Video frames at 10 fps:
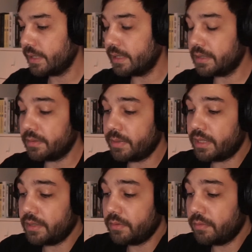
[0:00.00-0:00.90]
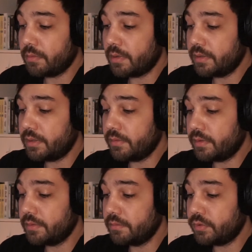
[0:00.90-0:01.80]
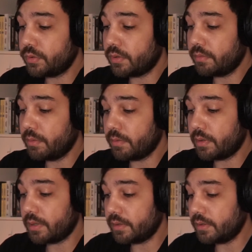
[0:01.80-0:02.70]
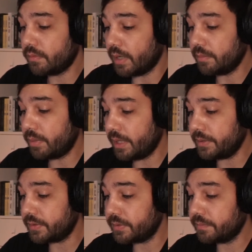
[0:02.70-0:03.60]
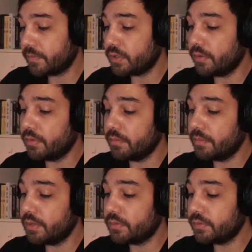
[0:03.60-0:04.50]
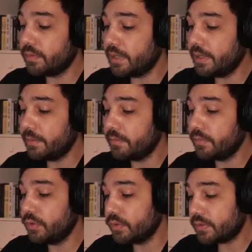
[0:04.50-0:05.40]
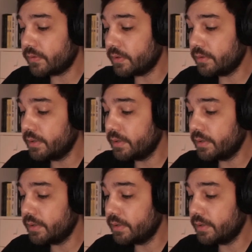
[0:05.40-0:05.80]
And at the beginning, we weren't even sure we were at the right place. So it was really useful